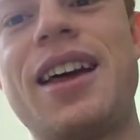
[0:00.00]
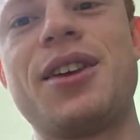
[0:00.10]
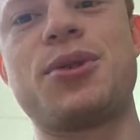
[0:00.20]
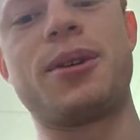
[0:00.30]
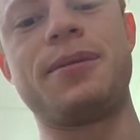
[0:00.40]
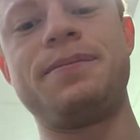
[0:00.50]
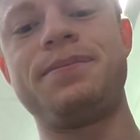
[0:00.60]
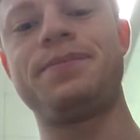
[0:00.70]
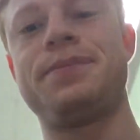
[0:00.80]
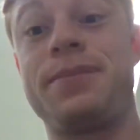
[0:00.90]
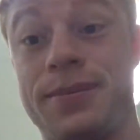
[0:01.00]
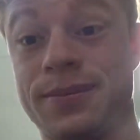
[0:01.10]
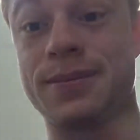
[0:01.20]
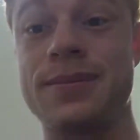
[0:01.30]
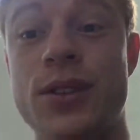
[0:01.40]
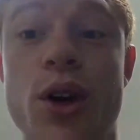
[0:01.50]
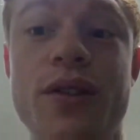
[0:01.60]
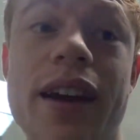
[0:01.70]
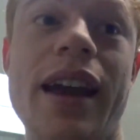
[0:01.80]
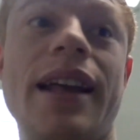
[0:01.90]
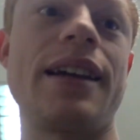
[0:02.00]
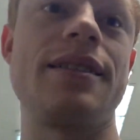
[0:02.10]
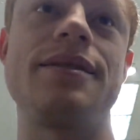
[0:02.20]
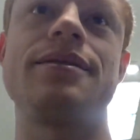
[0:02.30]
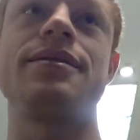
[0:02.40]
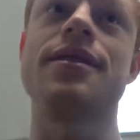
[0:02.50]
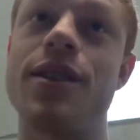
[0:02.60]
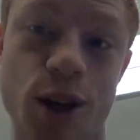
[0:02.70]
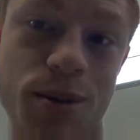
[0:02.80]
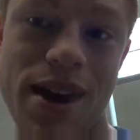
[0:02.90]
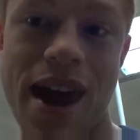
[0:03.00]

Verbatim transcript: like this one. Don't you forget that. Don't you be